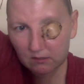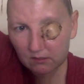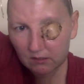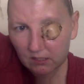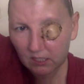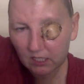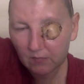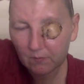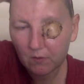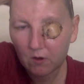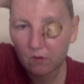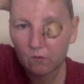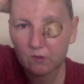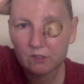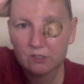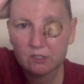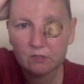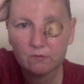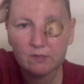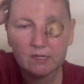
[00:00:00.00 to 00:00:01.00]
chemo we're
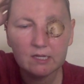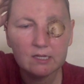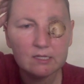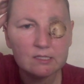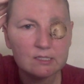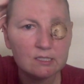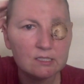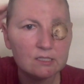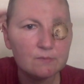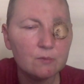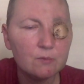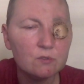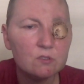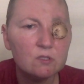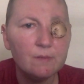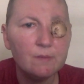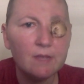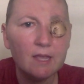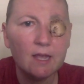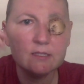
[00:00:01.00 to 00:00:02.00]
doing isn't supposed
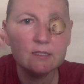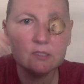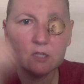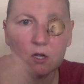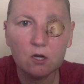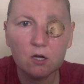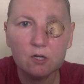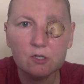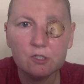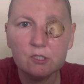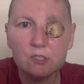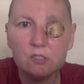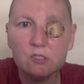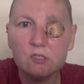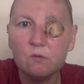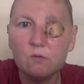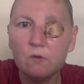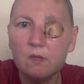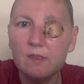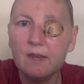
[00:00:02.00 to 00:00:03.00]
to be as harsh as
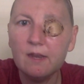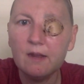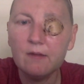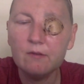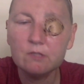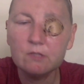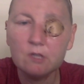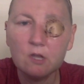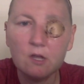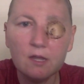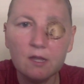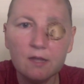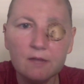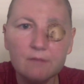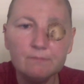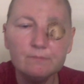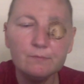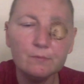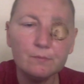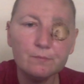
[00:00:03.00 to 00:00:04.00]
the one that I was
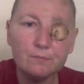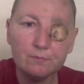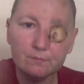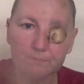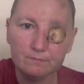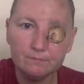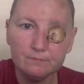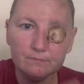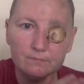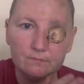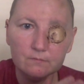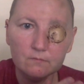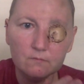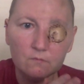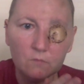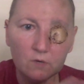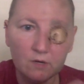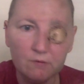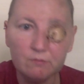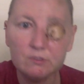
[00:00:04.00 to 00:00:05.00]
on
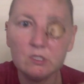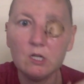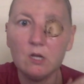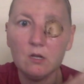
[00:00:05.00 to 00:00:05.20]
when it was